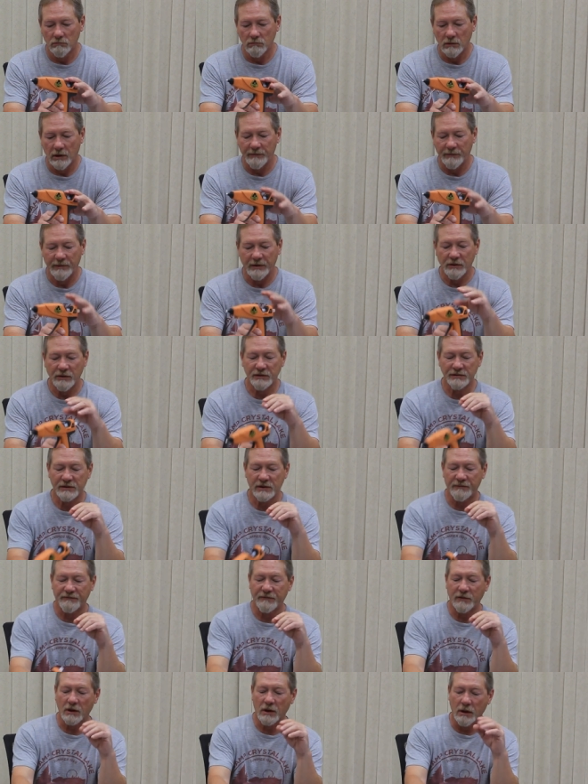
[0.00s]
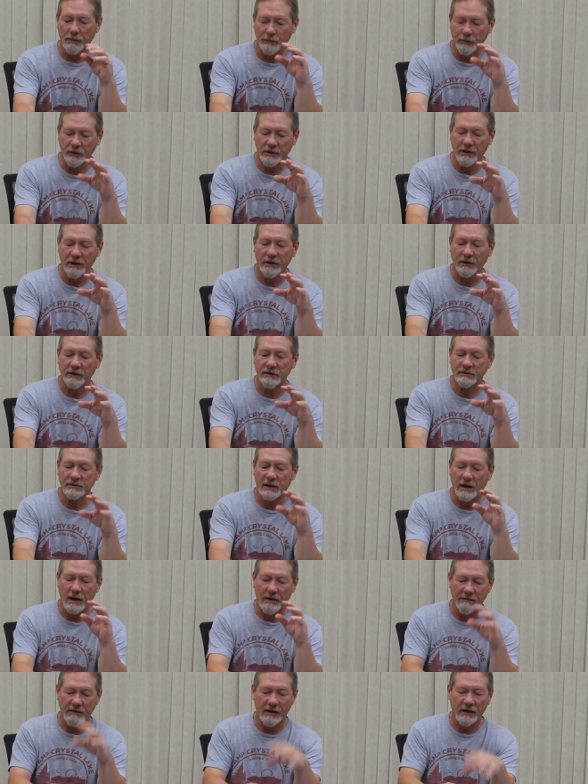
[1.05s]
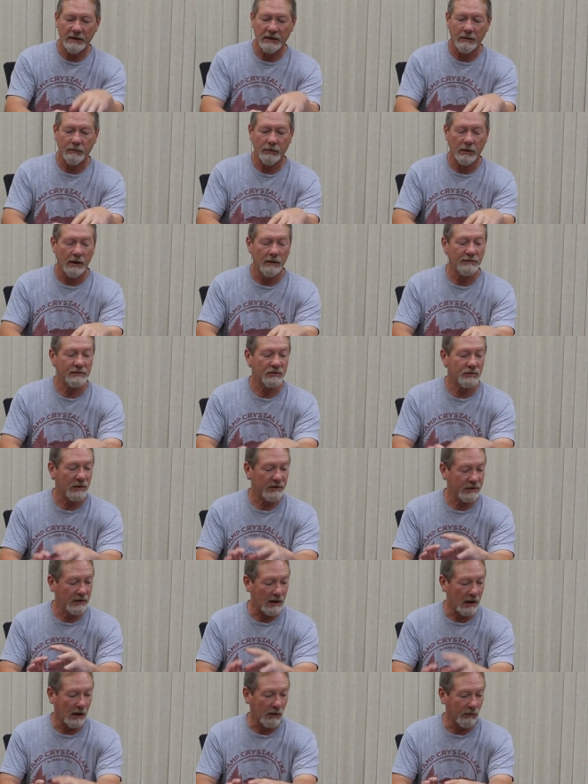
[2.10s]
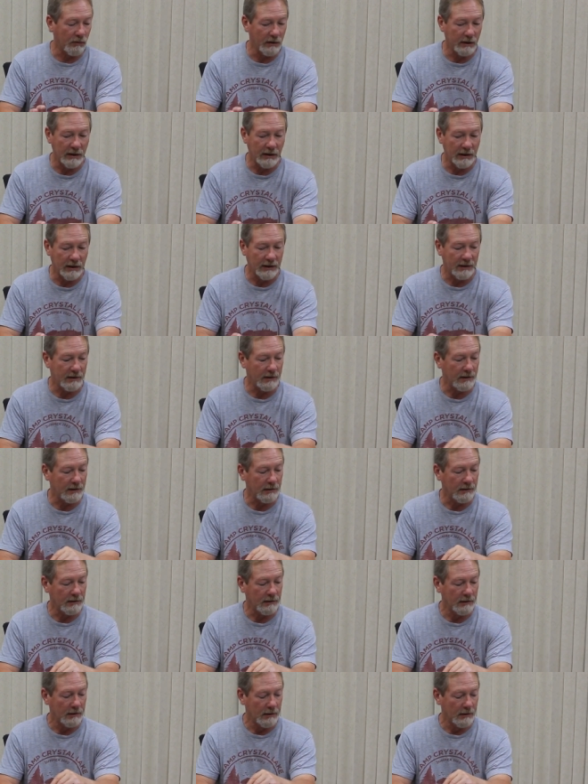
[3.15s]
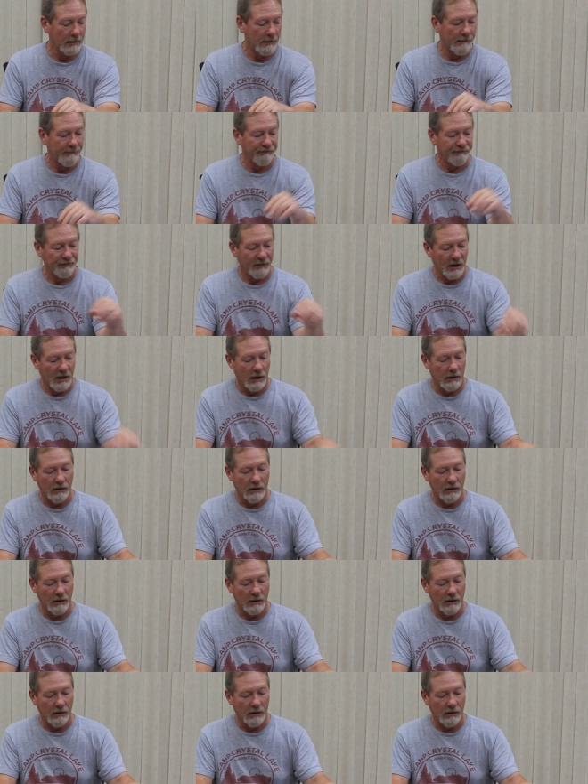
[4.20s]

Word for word: I've been using it for a couple of years. I haven't had any problems with it. I really like it. All